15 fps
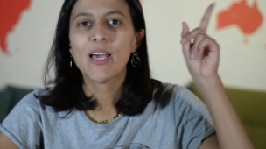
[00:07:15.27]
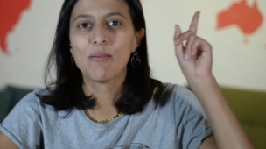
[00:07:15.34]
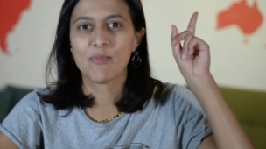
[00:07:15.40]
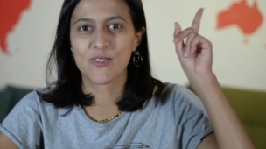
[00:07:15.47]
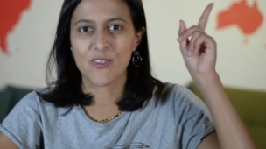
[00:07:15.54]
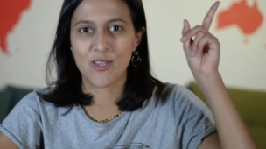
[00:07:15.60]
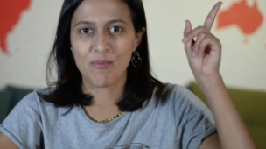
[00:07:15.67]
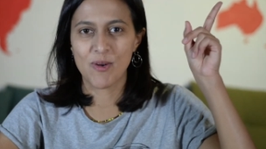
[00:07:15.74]

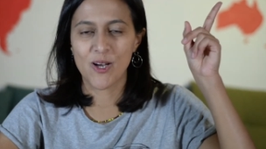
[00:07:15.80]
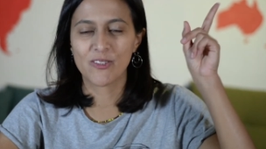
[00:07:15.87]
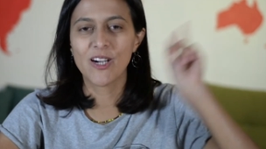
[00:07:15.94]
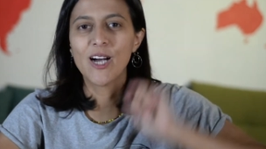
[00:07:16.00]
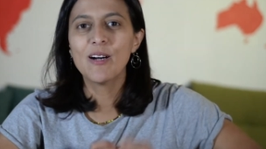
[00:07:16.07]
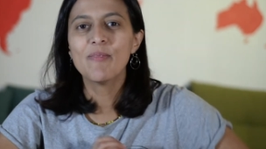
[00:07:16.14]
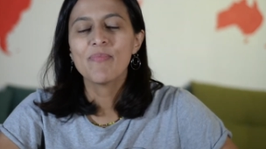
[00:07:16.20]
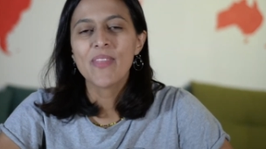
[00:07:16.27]
Masai
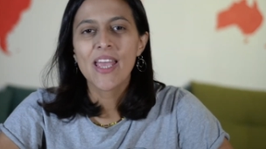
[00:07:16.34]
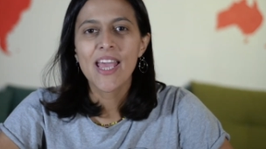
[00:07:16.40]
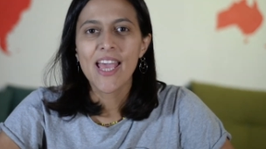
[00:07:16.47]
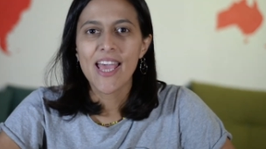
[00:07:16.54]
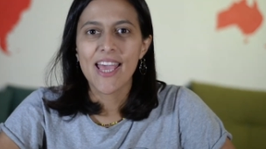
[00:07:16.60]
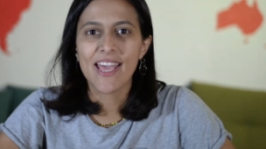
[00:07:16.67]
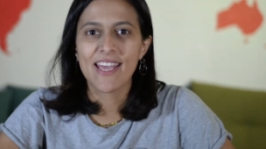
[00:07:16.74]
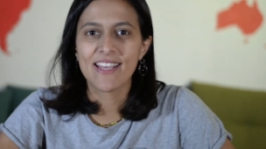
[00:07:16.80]
Mara,
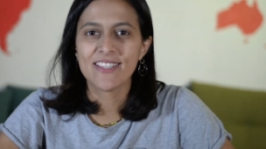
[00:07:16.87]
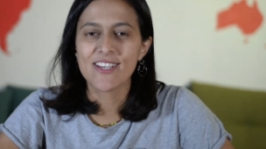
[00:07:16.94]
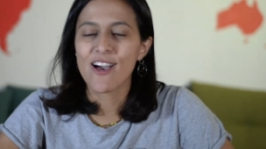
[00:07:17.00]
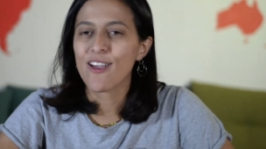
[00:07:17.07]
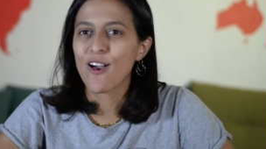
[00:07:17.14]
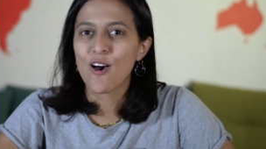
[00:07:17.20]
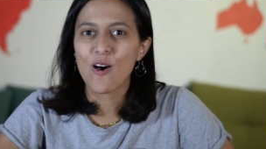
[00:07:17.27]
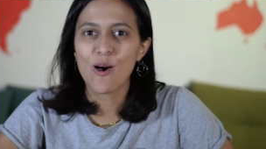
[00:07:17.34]
and
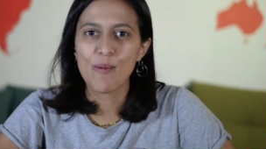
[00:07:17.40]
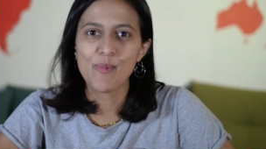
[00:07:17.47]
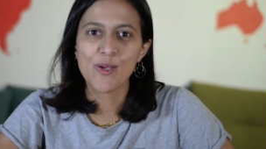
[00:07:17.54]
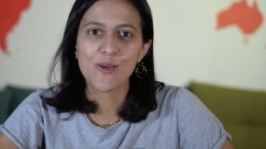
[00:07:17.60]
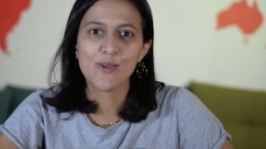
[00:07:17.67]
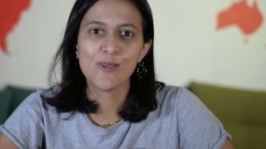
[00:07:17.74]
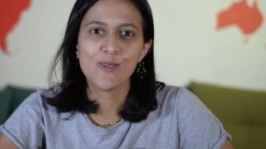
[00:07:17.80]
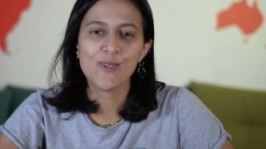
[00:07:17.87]
I hope
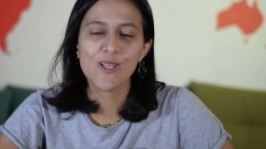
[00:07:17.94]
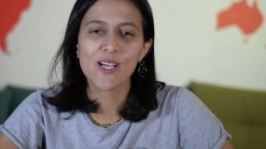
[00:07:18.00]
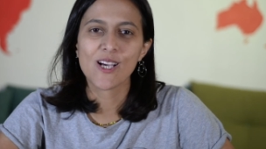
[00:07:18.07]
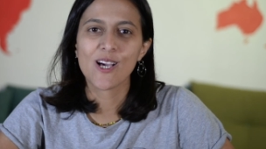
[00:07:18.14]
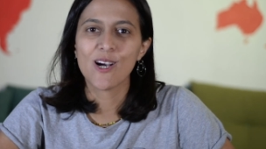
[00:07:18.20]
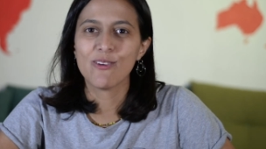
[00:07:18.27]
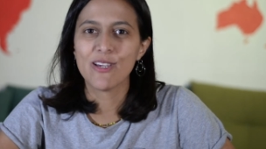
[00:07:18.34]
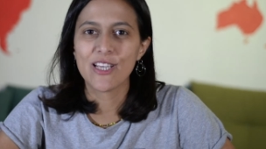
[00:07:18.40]
you're
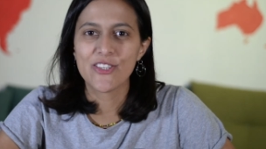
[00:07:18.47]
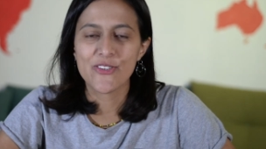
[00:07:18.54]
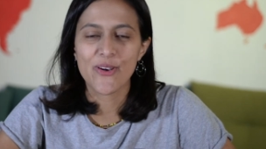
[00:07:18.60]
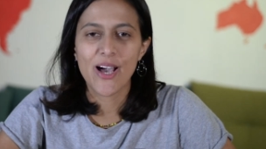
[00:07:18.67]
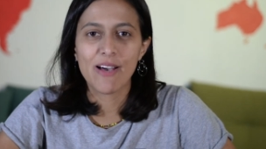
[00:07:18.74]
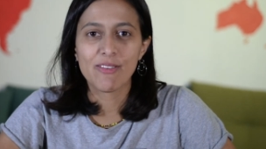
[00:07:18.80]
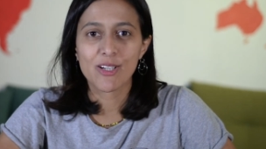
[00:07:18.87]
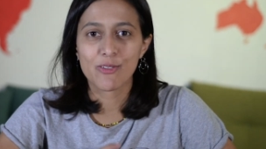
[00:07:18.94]
going to
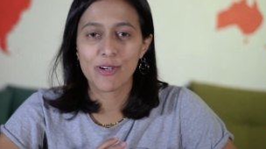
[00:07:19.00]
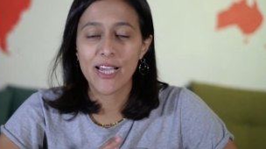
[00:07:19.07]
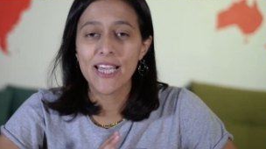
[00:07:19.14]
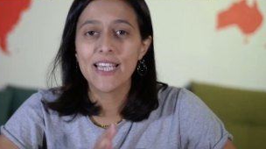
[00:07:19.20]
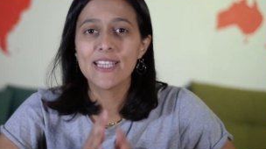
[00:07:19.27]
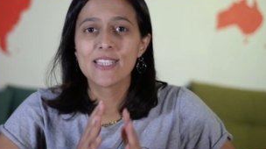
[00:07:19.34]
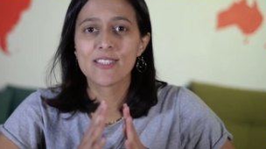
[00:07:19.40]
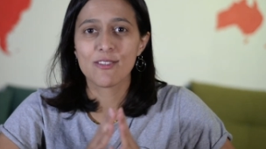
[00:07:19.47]
have a
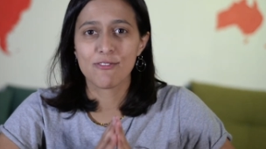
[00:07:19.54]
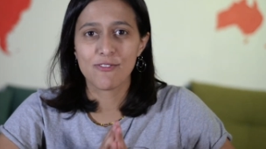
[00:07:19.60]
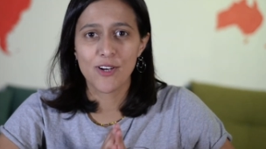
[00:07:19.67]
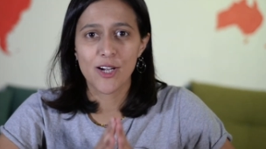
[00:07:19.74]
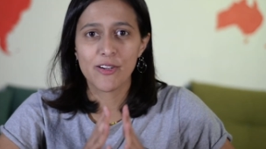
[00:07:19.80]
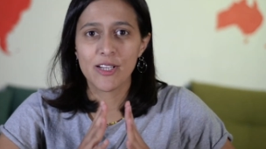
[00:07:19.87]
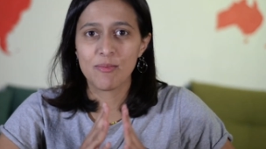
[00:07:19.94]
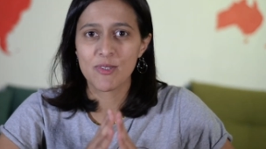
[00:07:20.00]
great
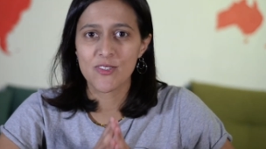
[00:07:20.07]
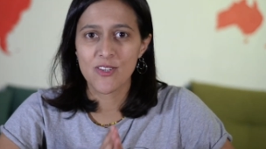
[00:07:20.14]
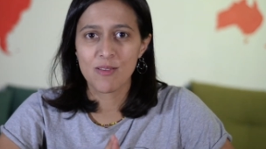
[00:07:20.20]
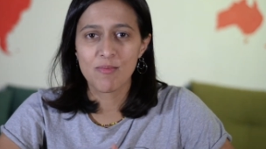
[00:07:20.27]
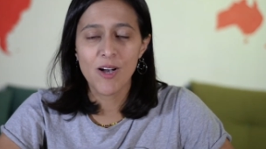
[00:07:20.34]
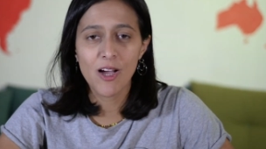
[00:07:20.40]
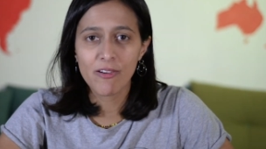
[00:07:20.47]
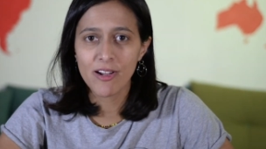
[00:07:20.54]
safari in Masai
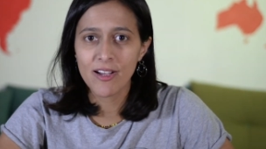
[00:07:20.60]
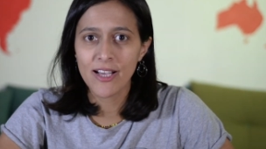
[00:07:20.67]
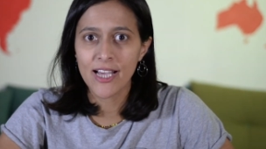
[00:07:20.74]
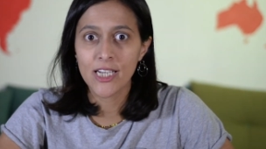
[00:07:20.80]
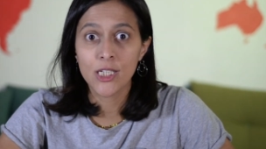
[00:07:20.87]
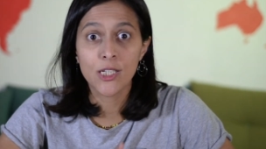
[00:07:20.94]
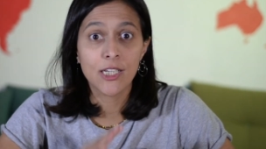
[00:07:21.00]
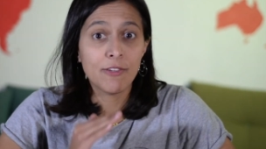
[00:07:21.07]
Mara,
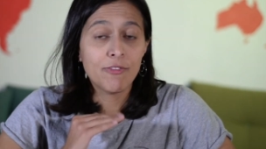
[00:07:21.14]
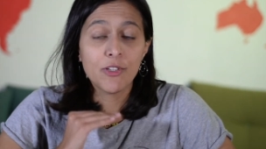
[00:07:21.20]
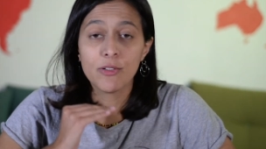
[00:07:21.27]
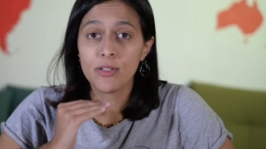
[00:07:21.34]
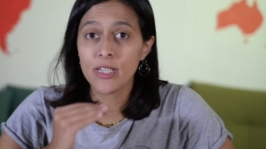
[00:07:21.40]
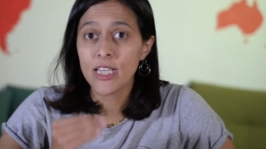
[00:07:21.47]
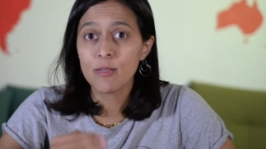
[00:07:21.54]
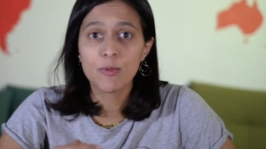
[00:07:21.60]
and if you
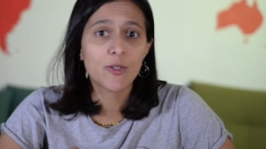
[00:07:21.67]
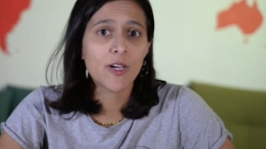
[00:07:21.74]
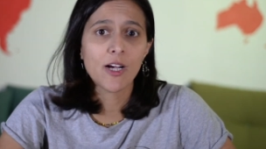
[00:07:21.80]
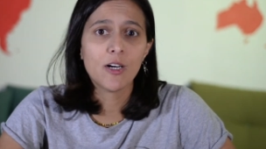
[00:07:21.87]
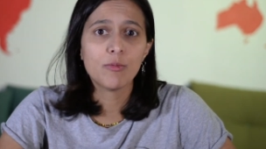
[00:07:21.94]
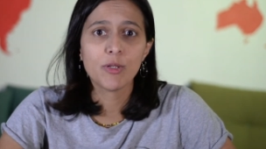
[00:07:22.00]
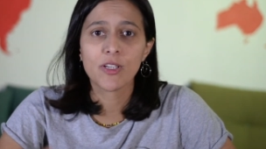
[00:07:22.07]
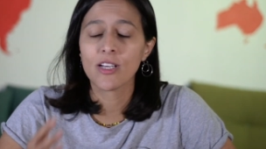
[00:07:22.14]
need more
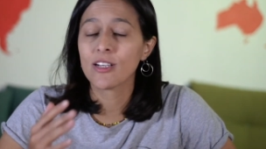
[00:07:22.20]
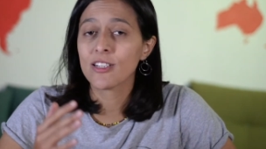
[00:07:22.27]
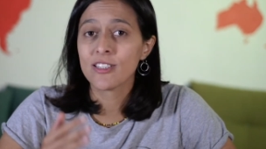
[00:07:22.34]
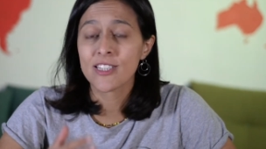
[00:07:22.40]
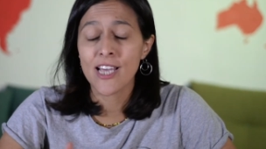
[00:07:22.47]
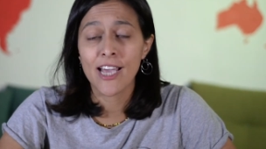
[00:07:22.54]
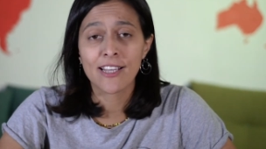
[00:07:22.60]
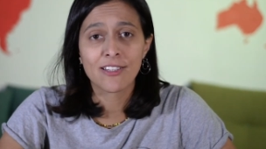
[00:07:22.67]
help, you can
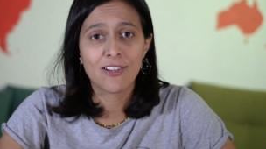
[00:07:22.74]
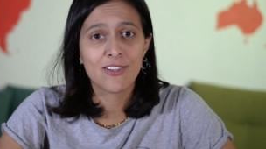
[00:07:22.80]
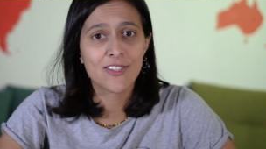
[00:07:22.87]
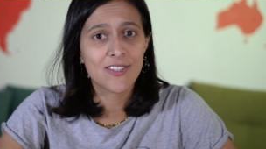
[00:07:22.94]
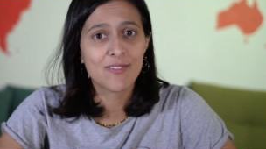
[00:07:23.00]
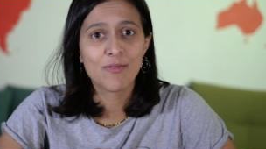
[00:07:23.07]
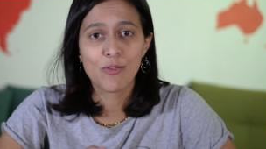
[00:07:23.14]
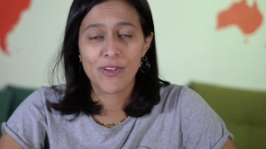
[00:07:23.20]
contact
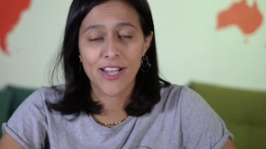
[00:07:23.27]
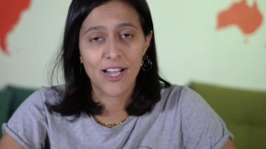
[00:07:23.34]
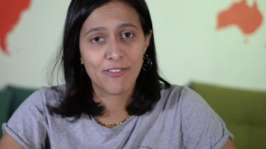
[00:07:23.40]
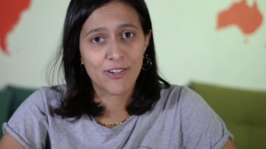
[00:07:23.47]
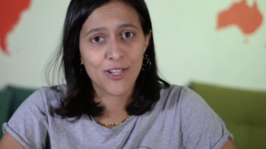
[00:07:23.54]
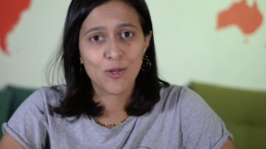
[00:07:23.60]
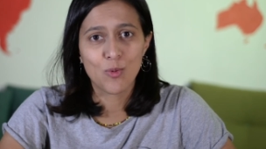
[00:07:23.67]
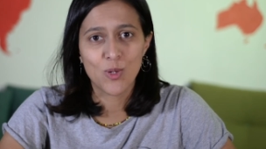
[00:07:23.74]
us
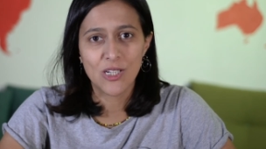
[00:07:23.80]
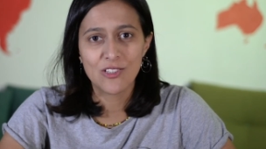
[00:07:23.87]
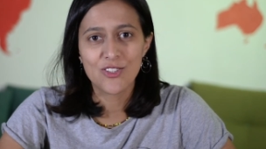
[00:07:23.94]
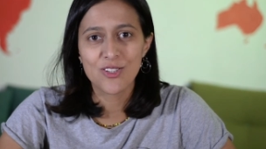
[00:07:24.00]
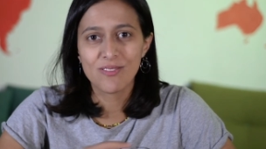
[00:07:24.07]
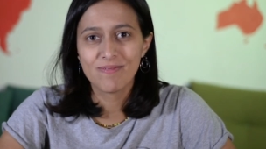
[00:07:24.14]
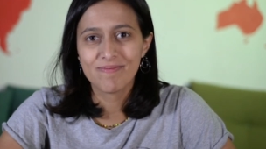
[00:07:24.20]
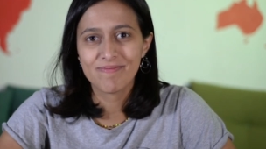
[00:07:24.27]
whenever you want.